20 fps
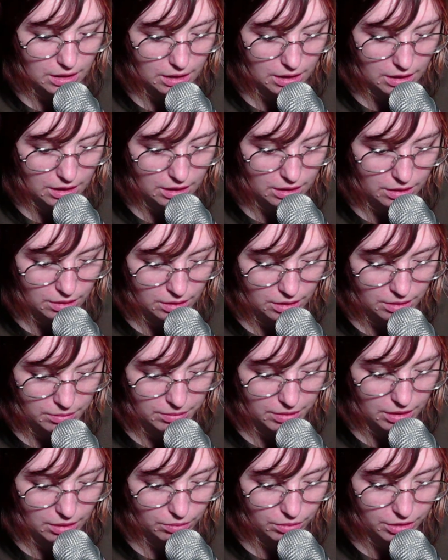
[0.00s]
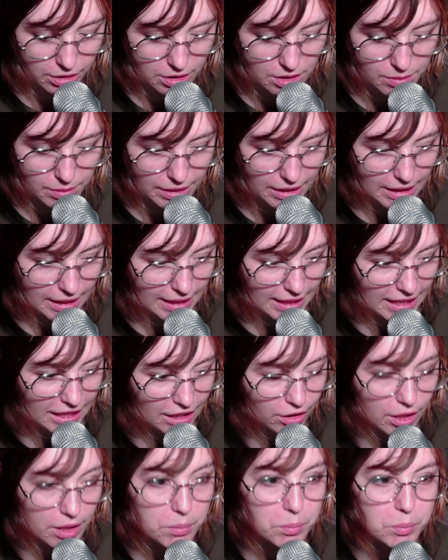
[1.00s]
I want it to be near
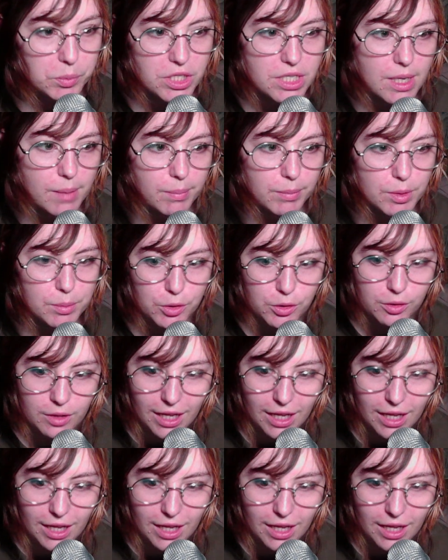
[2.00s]
imperceptible.